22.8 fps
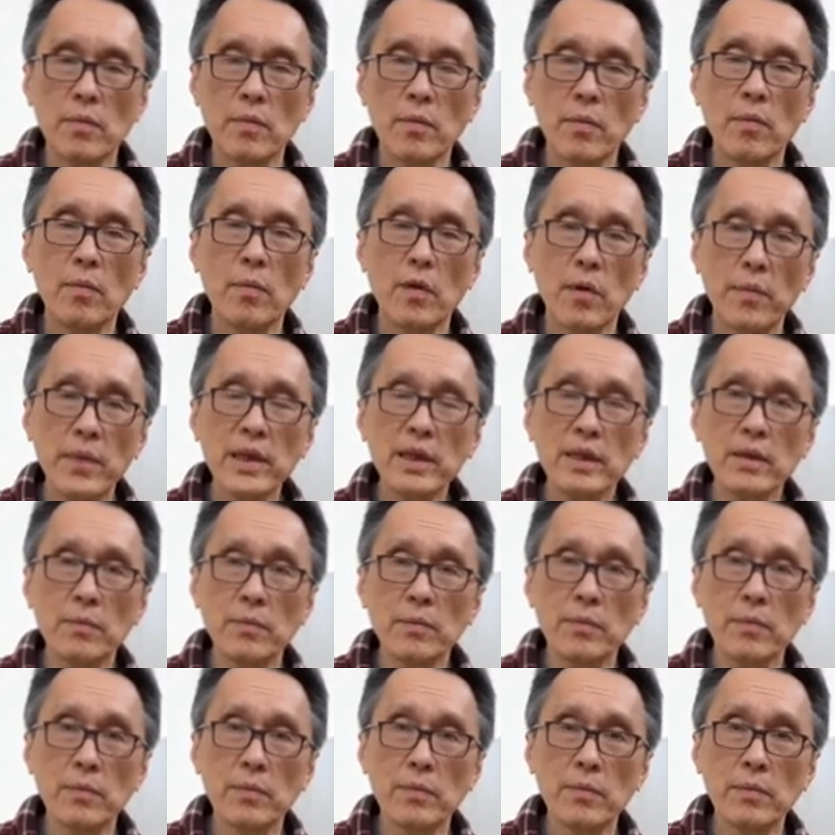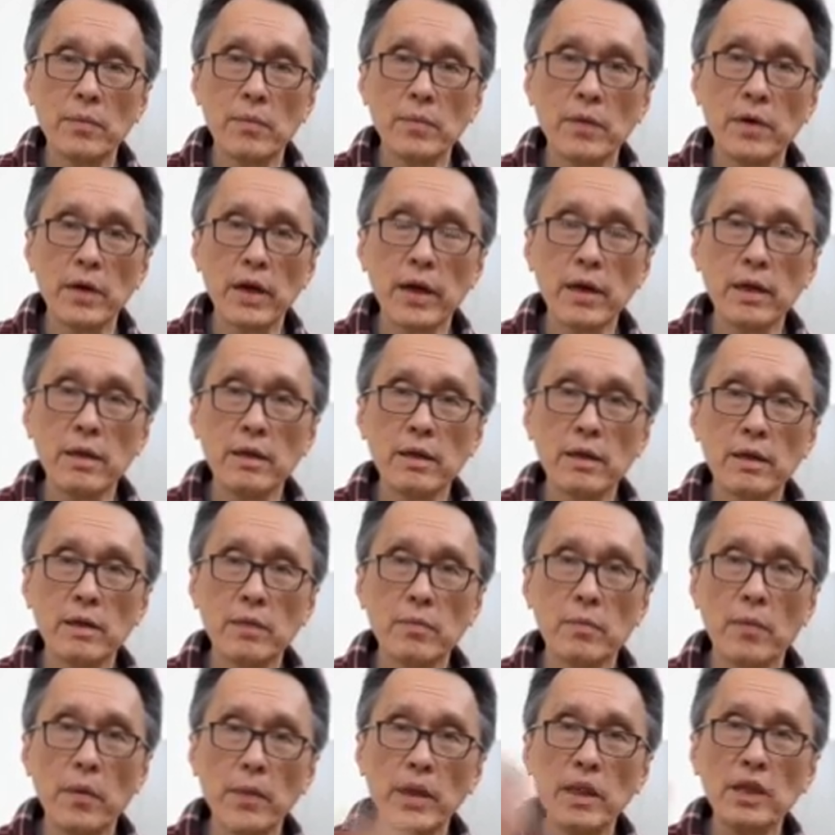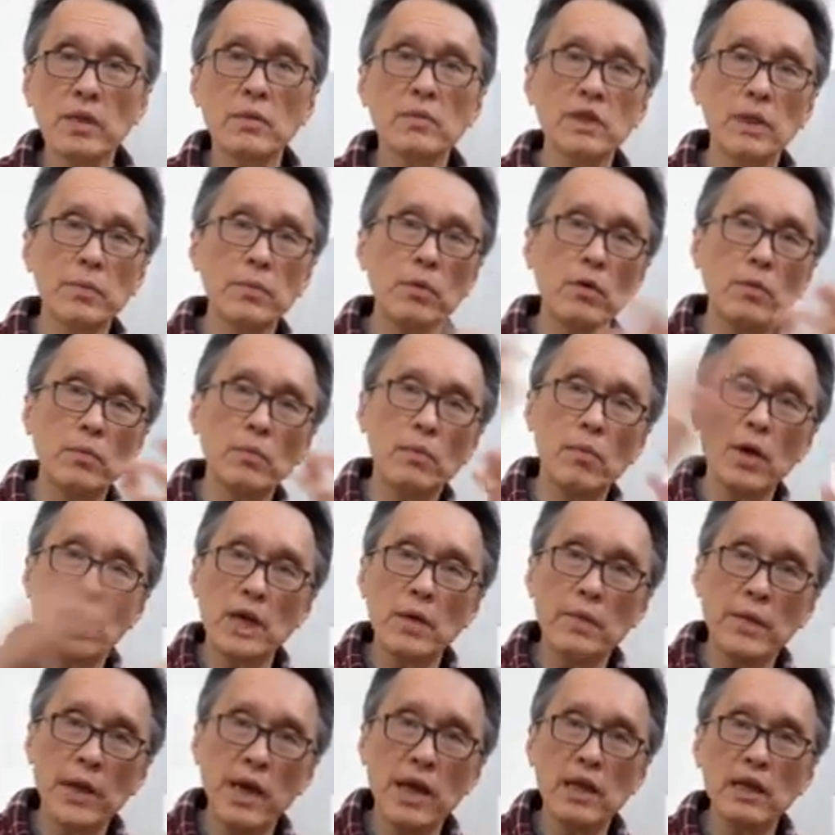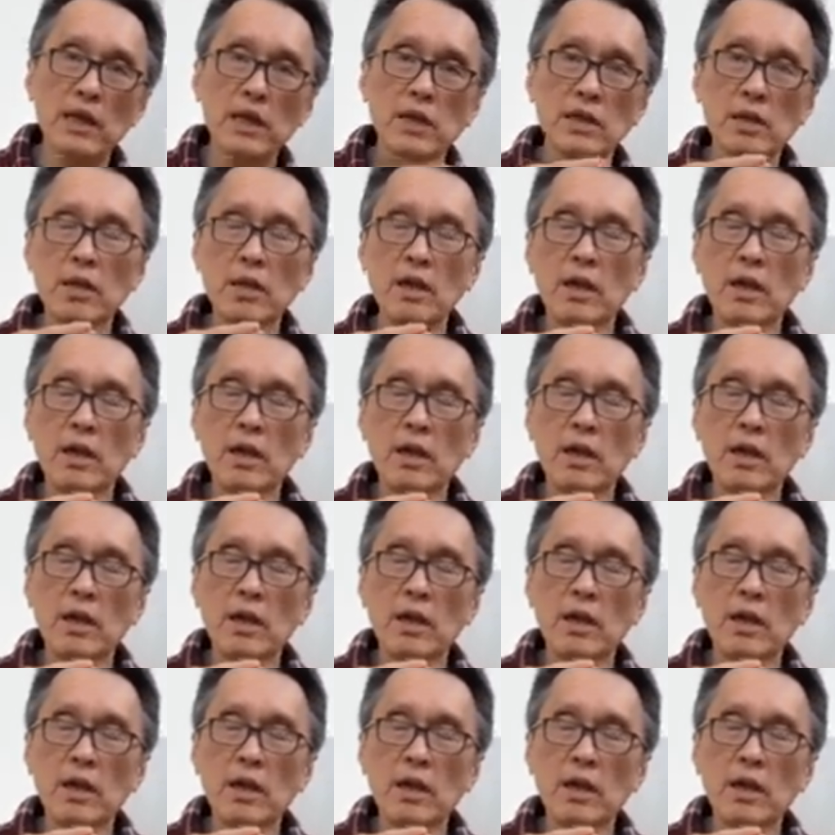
momentum. Okay, momentum support body mechanics